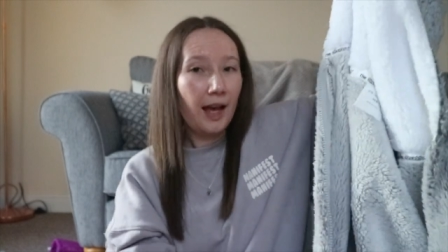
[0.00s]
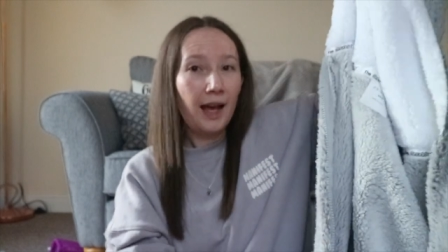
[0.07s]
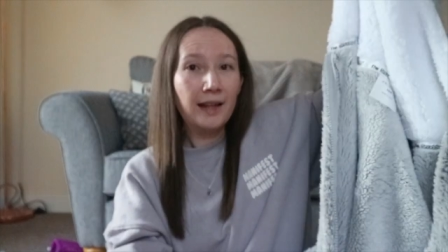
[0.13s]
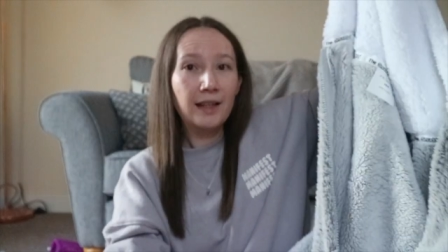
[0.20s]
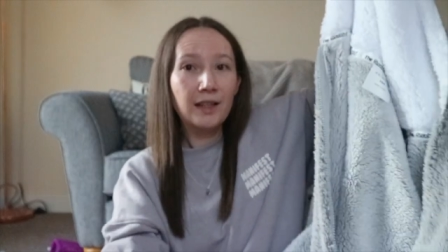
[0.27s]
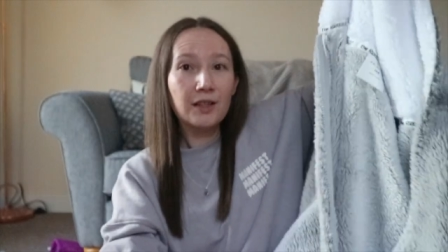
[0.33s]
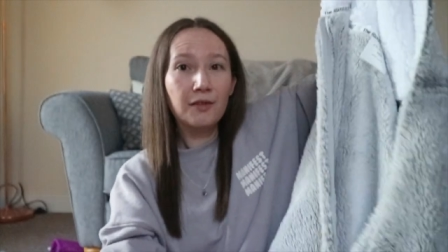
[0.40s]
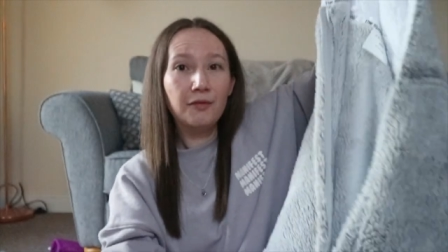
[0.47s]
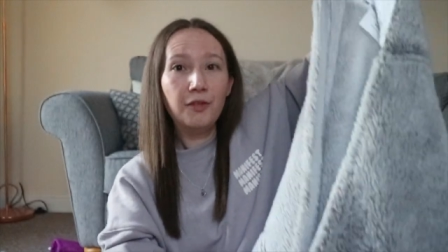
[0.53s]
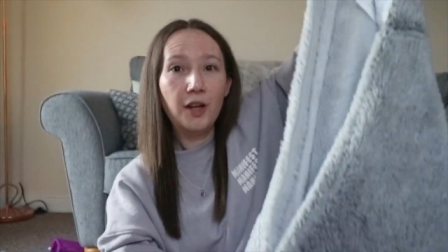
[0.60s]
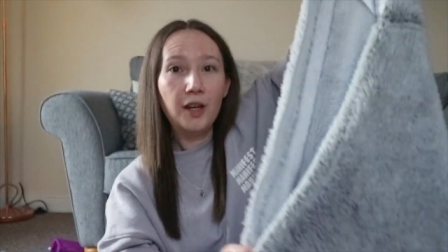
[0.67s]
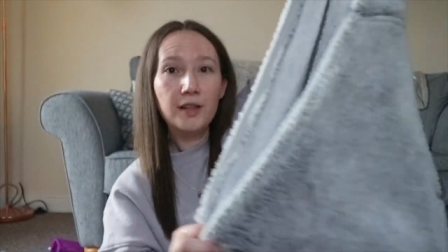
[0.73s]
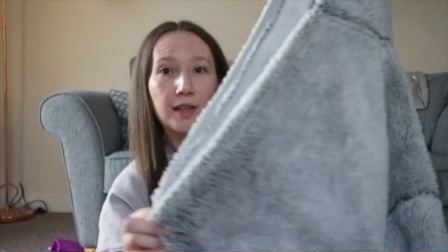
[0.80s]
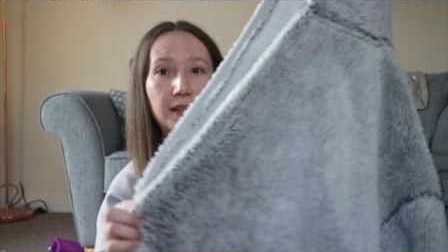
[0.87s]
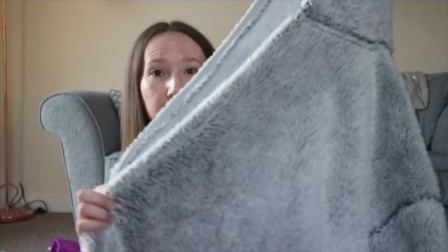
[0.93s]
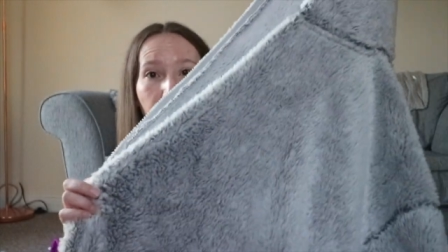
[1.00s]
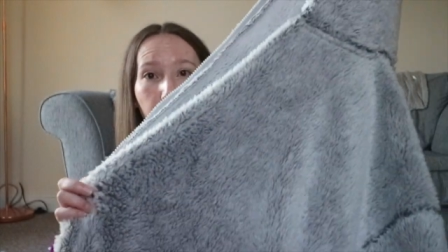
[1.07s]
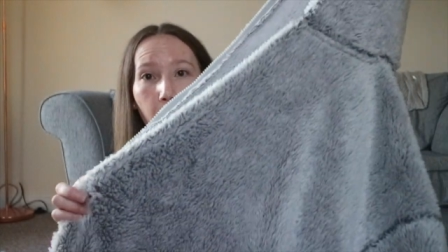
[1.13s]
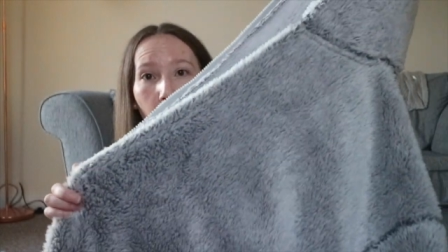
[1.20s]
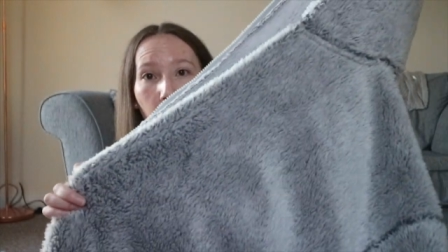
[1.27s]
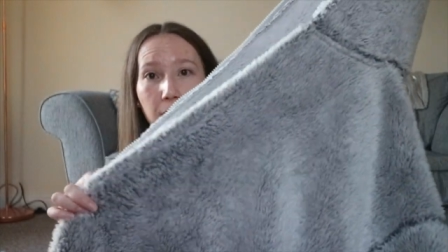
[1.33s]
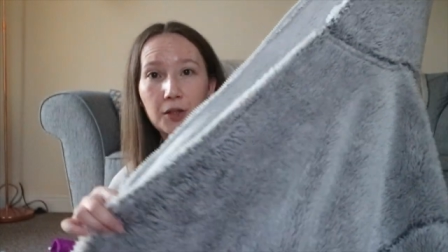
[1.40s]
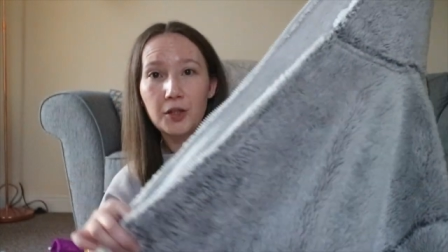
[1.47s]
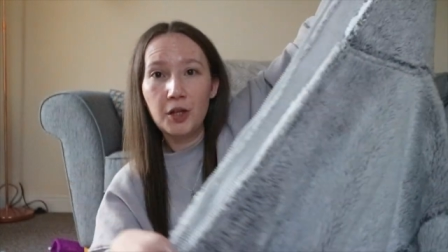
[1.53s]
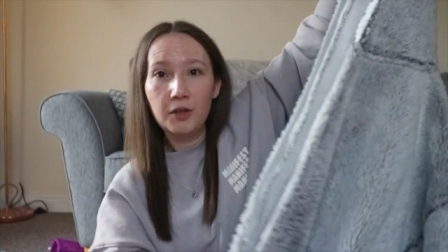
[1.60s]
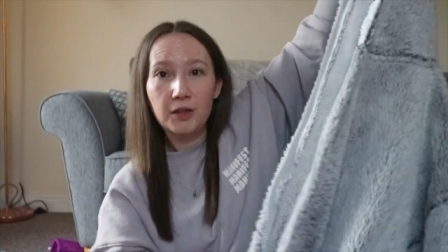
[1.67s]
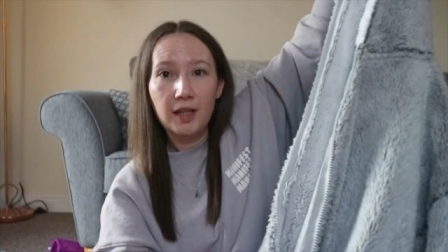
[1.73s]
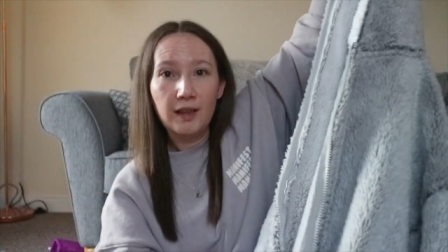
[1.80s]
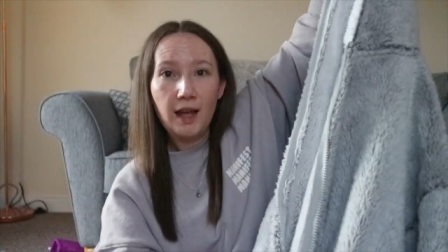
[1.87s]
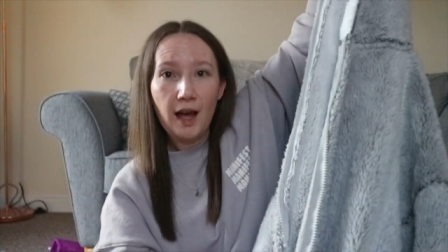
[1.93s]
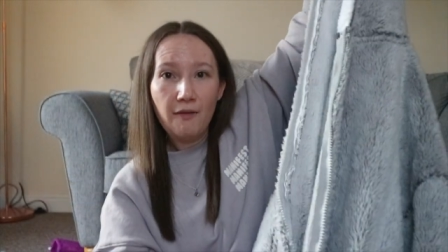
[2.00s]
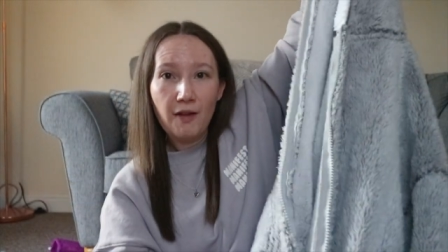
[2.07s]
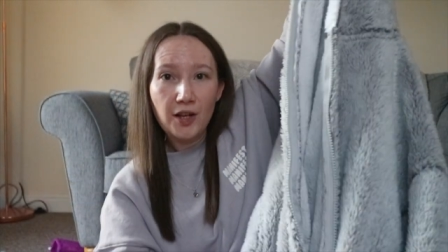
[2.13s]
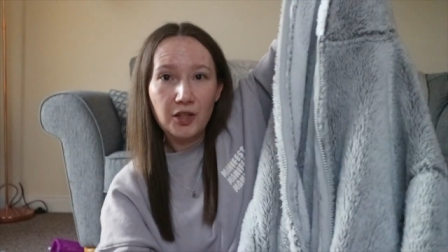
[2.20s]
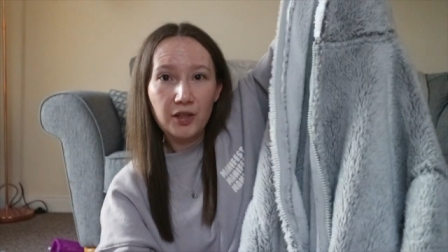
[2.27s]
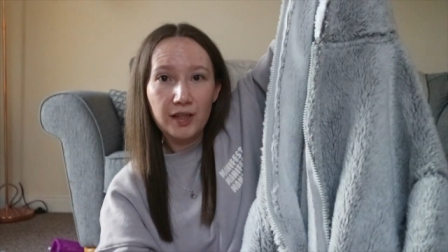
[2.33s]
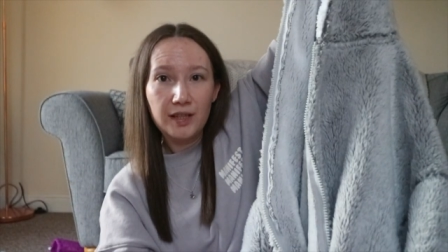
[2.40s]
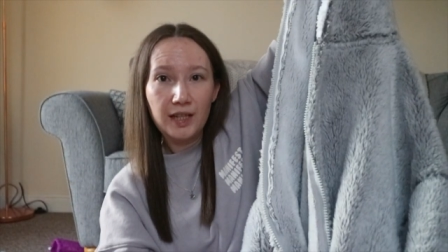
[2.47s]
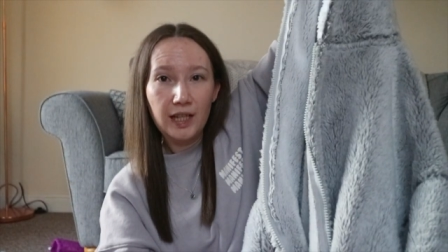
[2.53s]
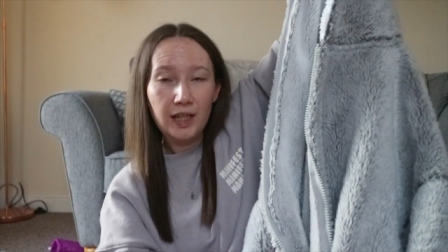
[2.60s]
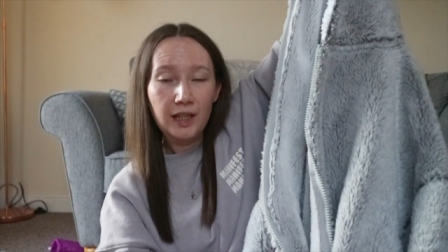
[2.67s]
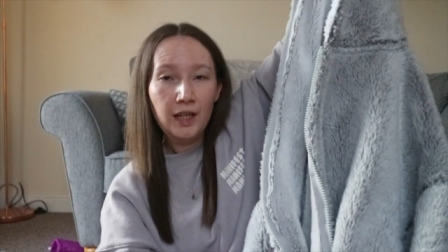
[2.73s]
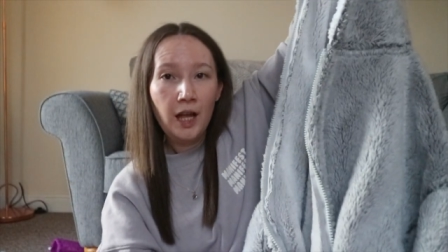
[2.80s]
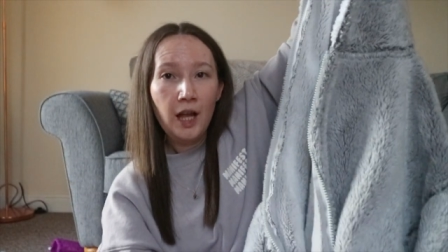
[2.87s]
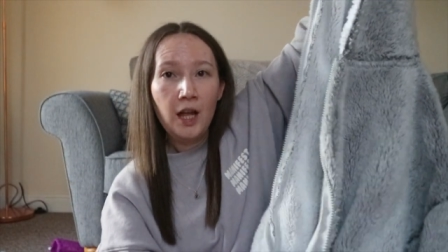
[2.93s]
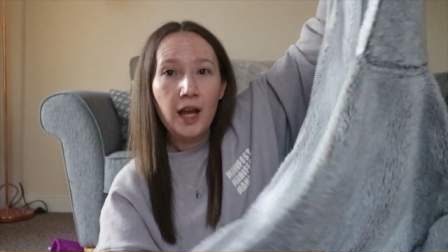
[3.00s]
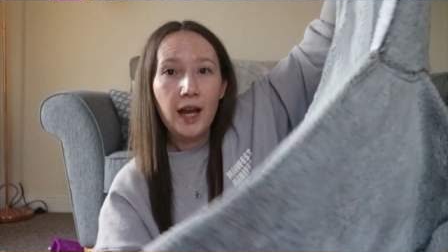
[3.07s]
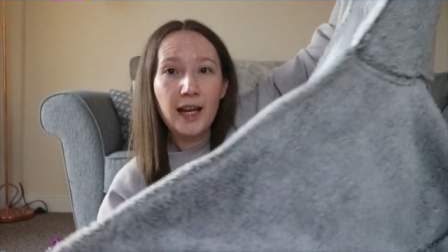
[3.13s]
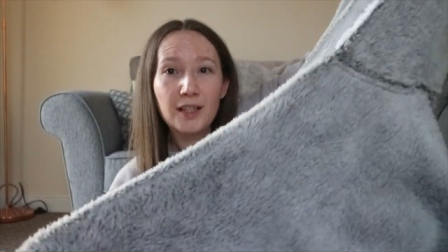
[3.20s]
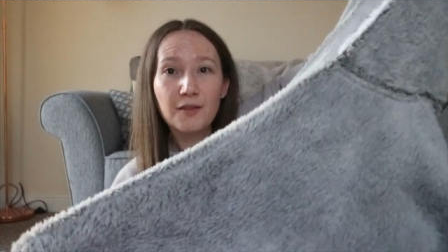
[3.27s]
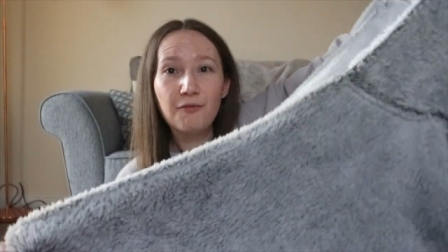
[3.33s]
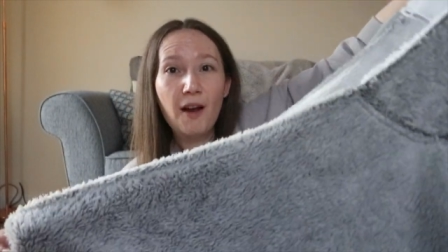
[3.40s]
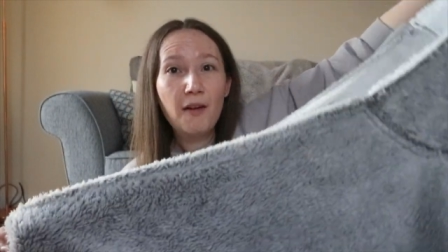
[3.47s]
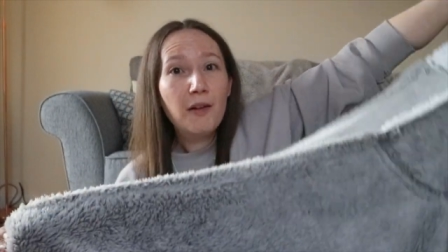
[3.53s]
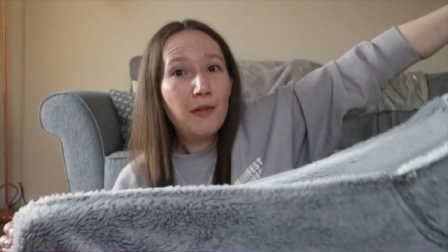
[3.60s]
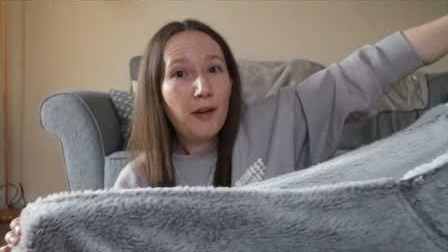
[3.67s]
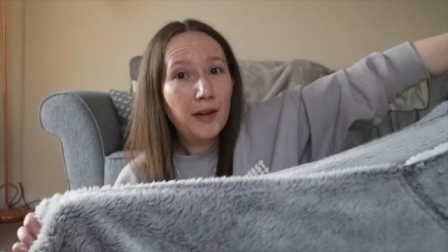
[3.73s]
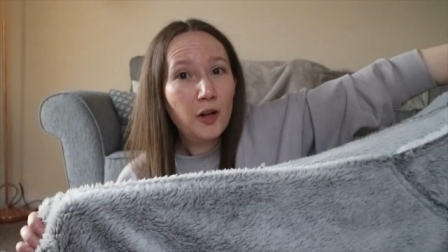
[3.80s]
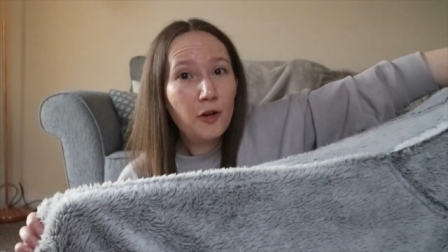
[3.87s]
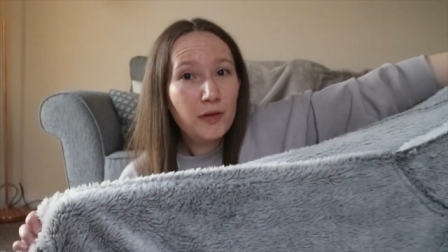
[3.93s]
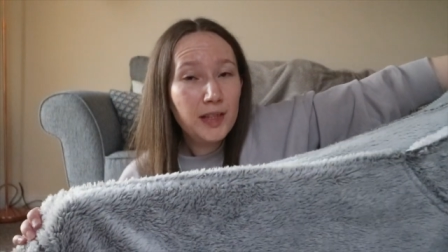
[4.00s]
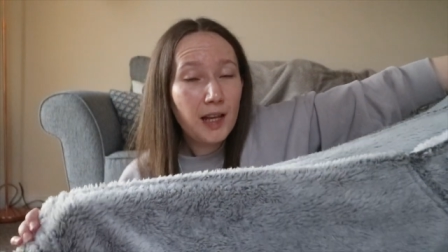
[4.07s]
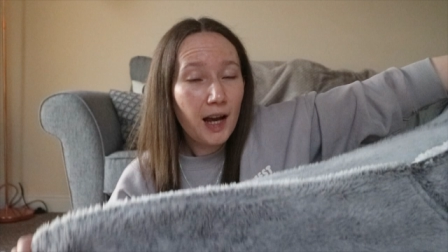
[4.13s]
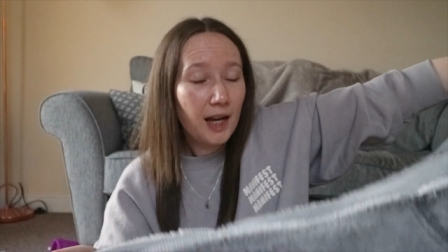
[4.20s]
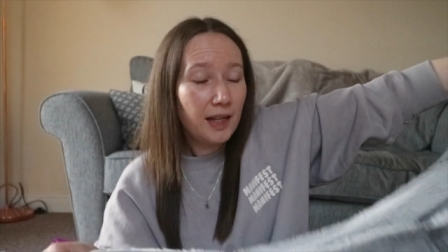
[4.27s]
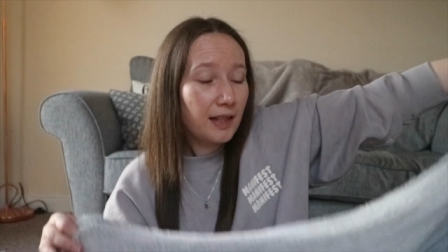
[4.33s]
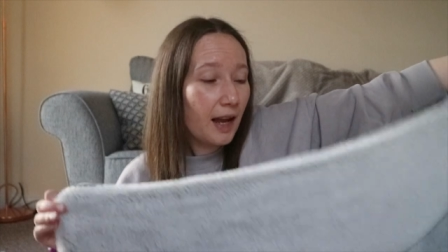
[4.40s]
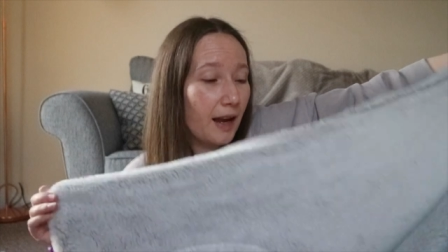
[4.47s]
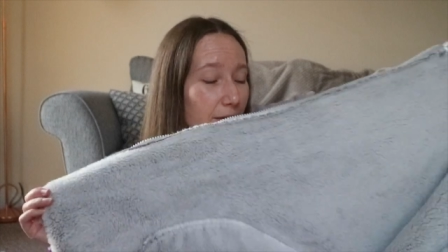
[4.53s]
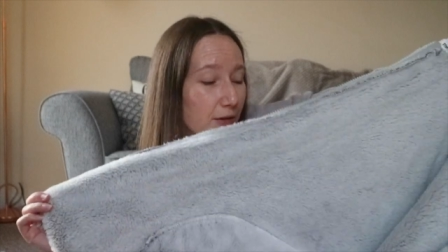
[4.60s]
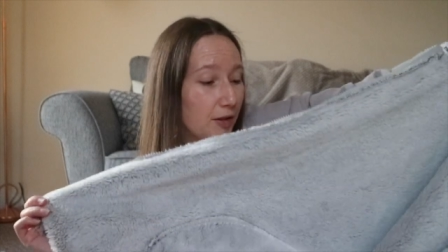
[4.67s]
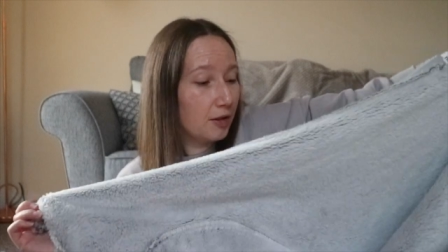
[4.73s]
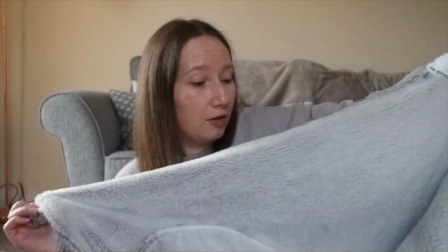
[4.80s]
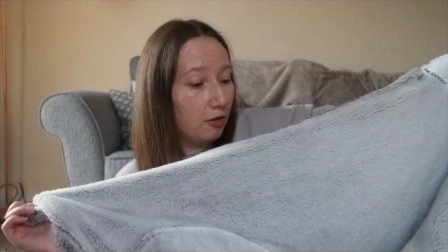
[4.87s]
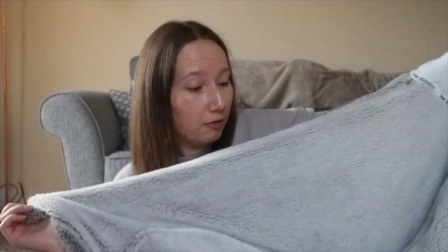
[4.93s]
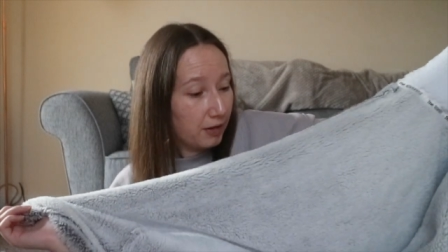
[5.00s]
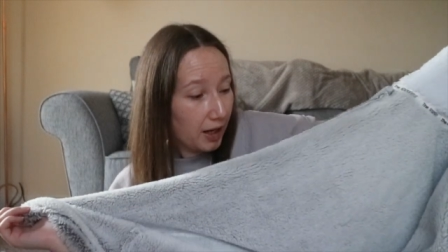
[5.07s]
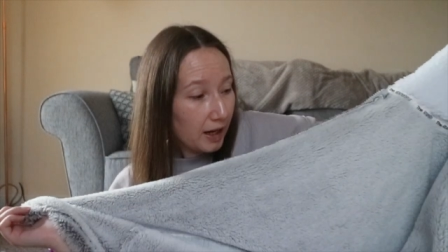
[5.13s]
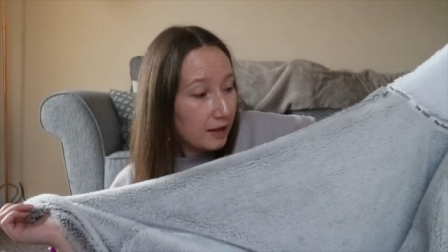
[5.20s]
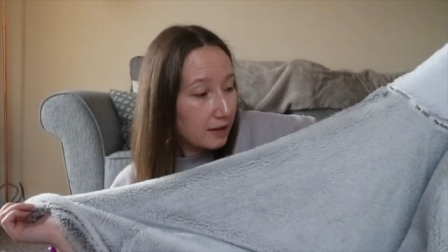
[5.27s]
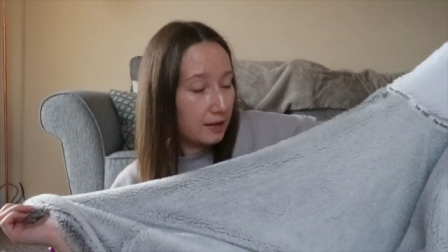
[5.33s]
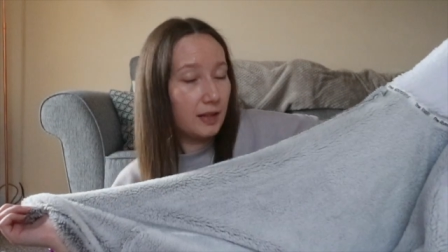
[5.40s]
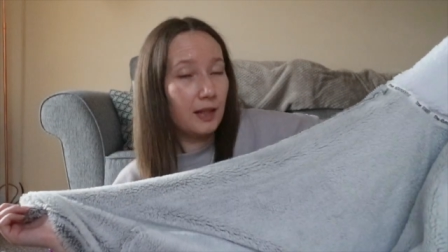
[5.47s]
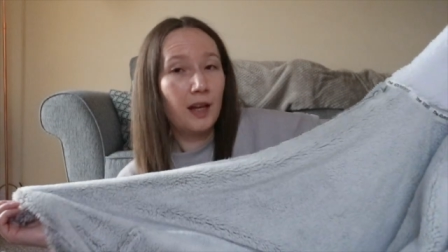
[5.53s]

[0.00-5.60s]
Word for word: And it's the first zip-up Snoodie that I've actually seen. It's very, very oversized. I absolutely love it.